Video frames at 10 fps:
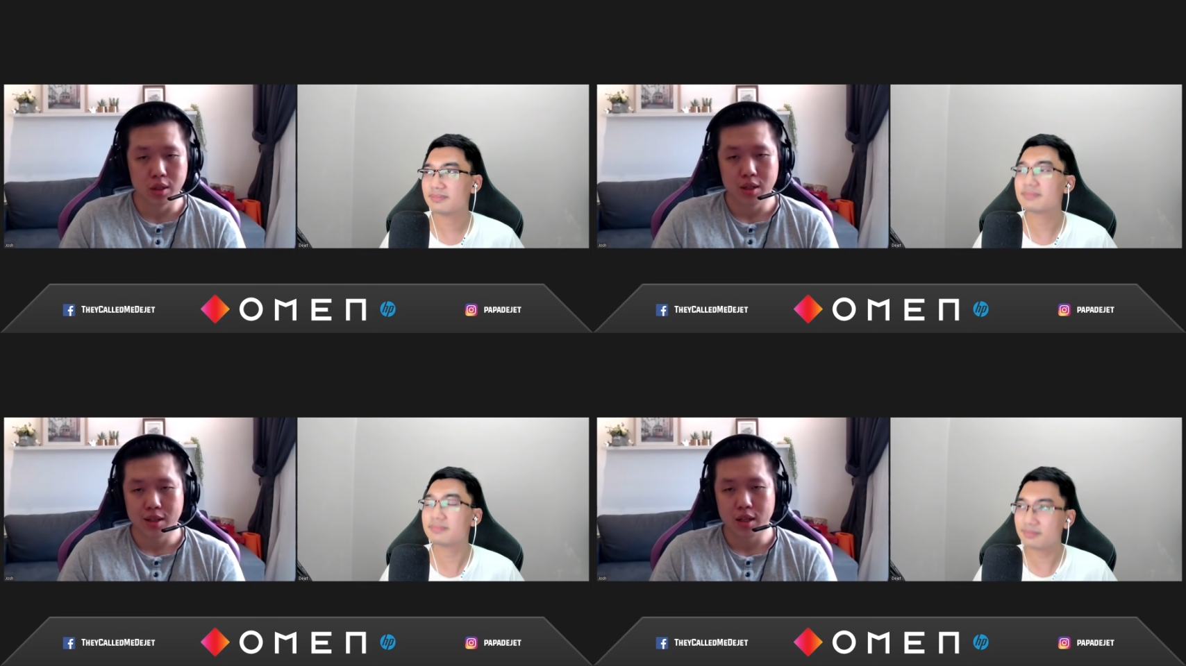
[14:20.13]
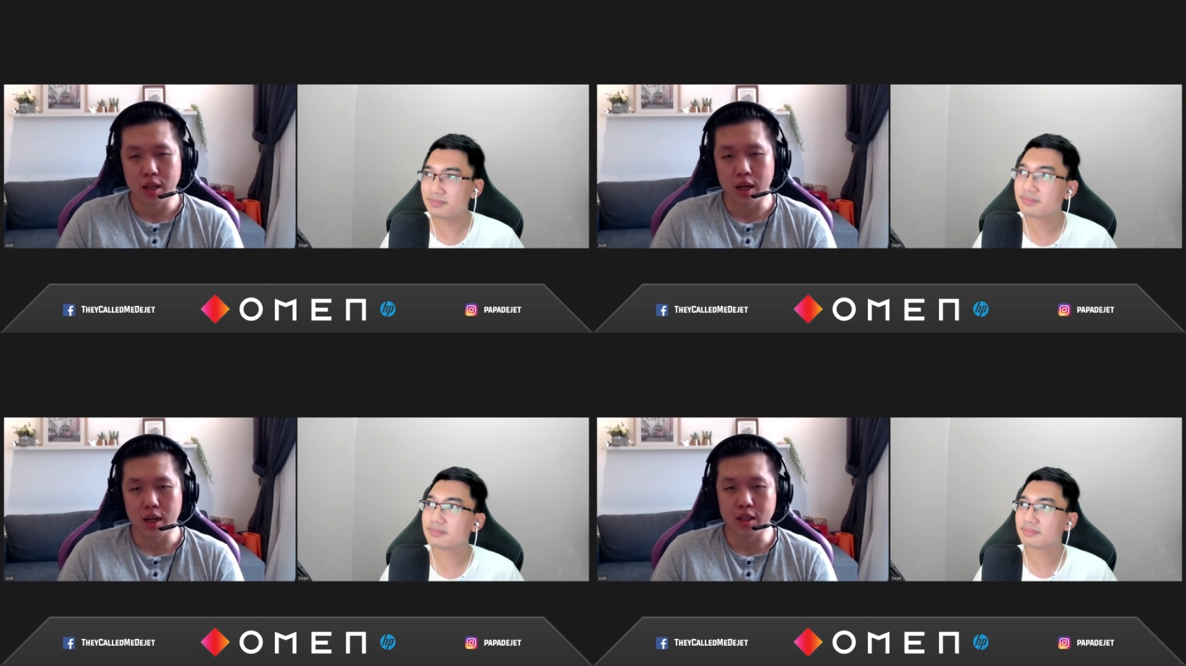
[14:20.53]
Speaker 1: Mm-hmm.
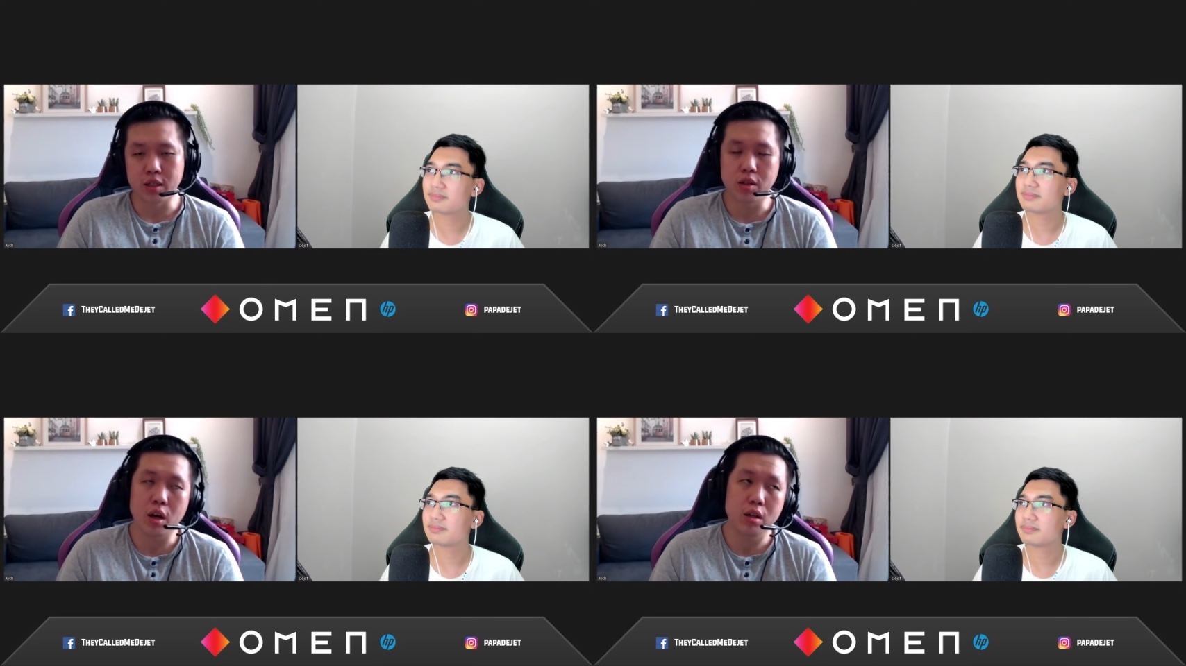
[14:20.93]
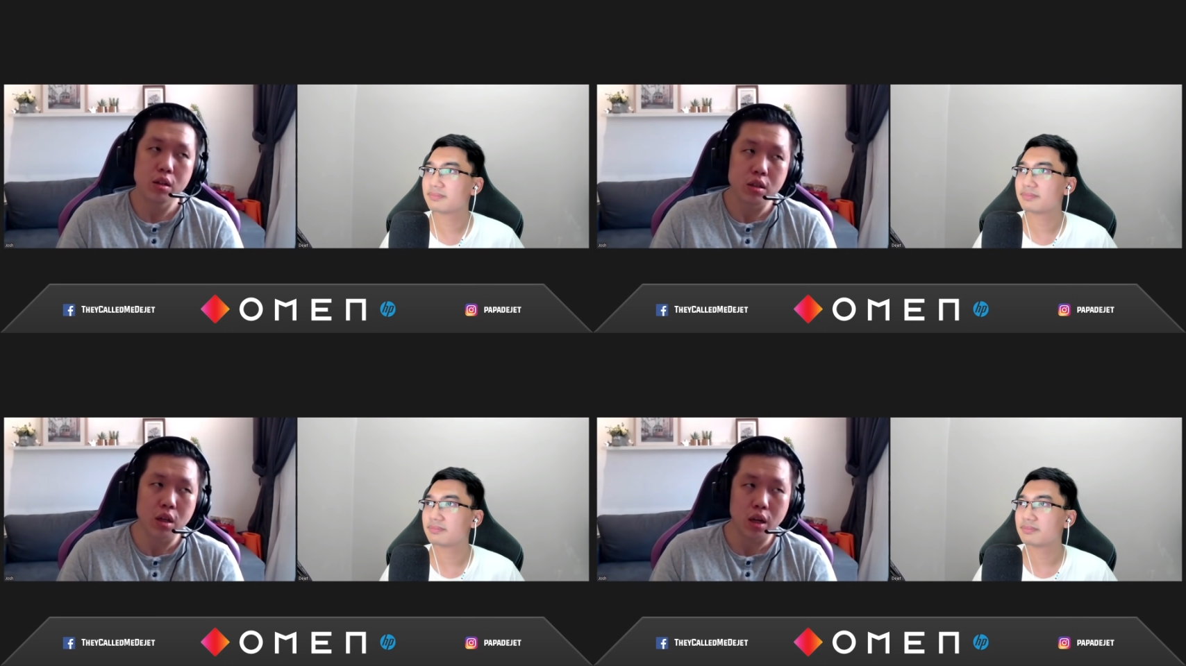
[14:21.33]
Yeah, it's not
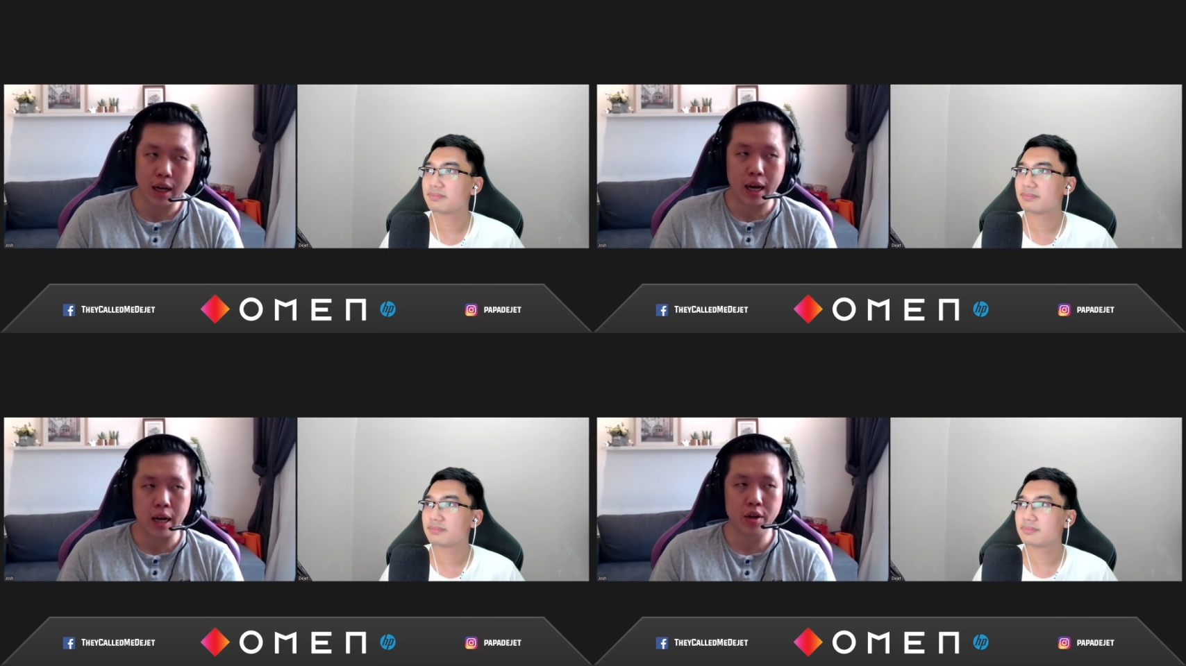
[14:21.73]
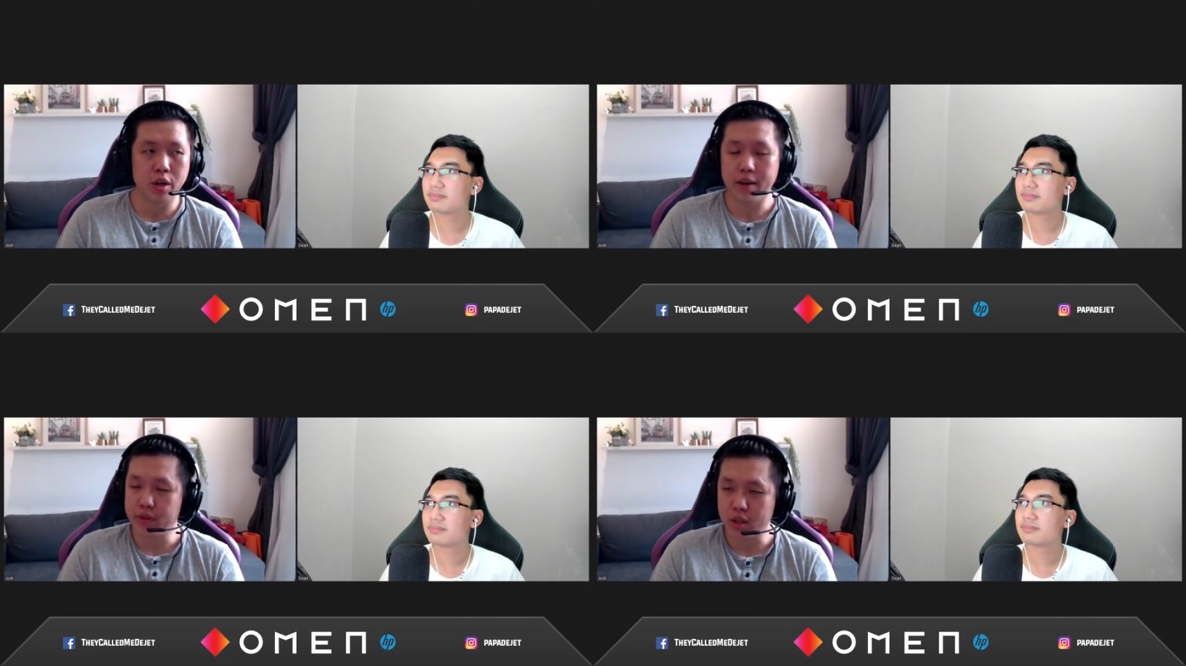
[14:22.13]
it's not like I
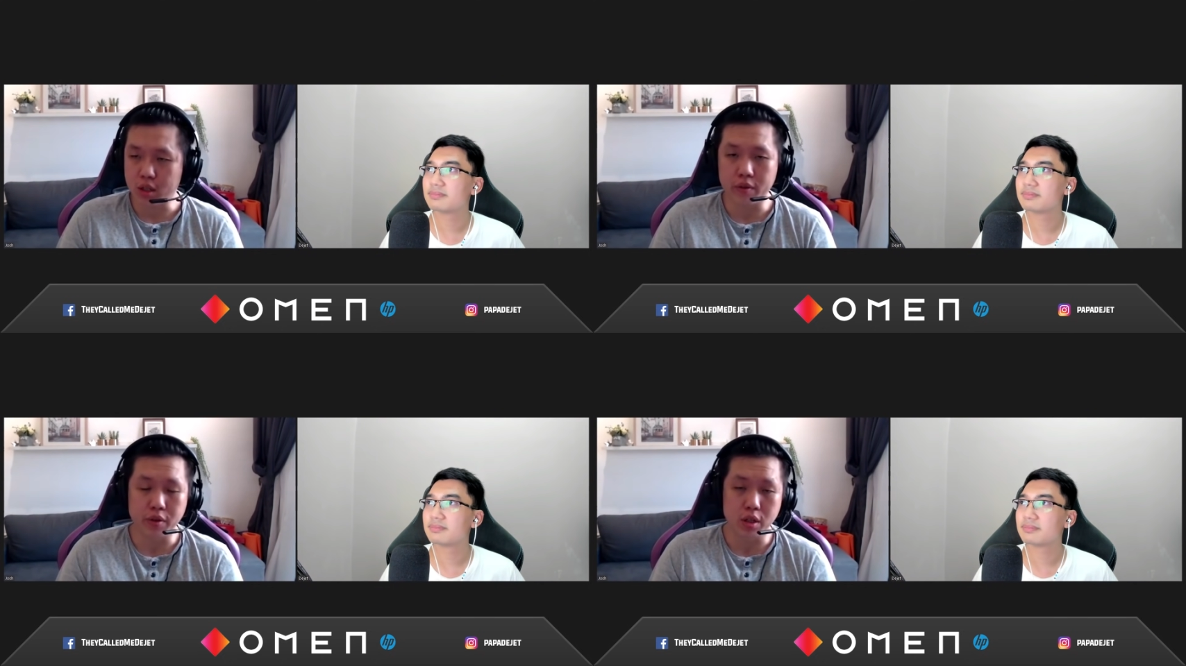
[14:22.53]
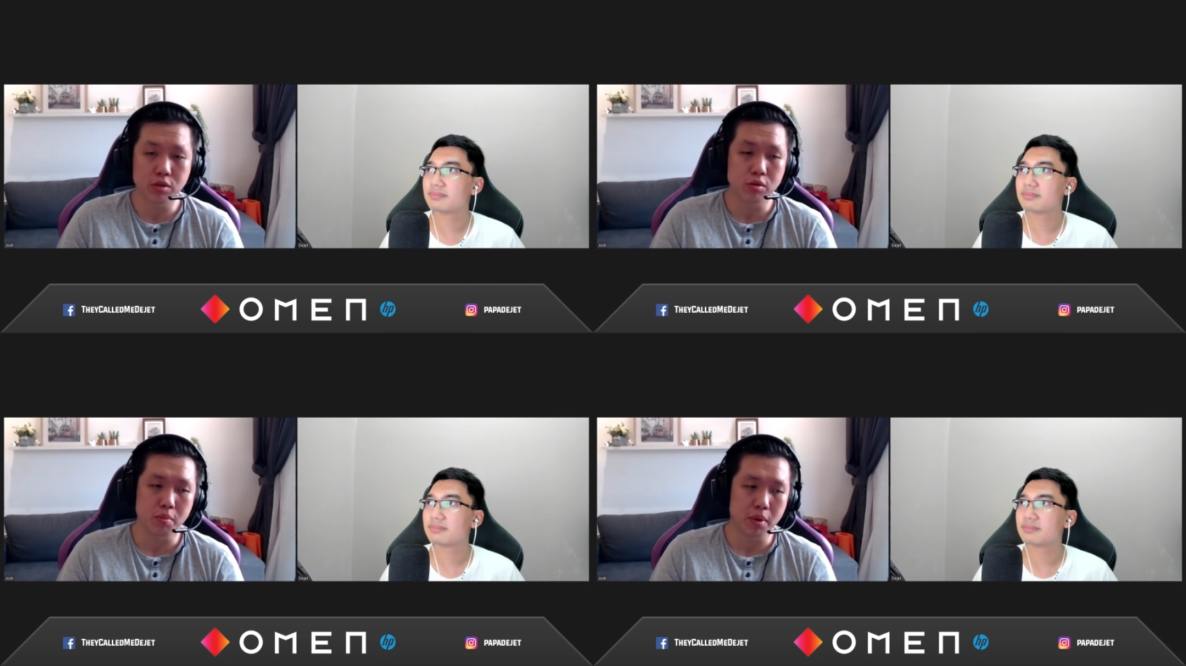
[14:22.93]
don't have a
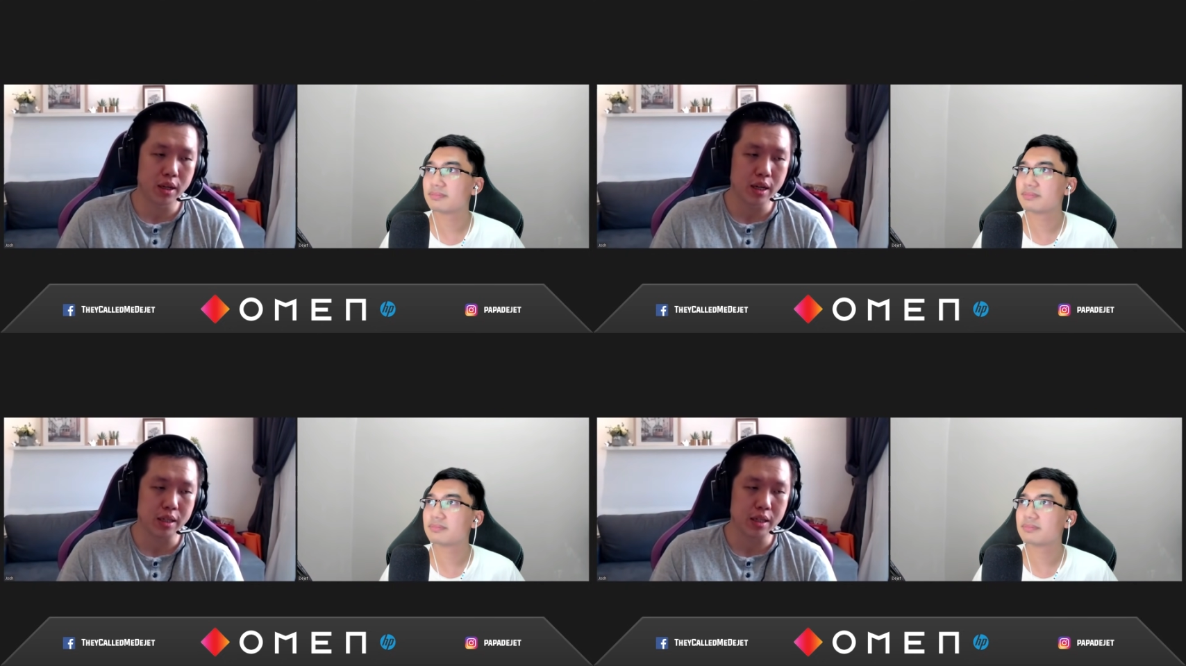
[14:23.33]
confidence to play.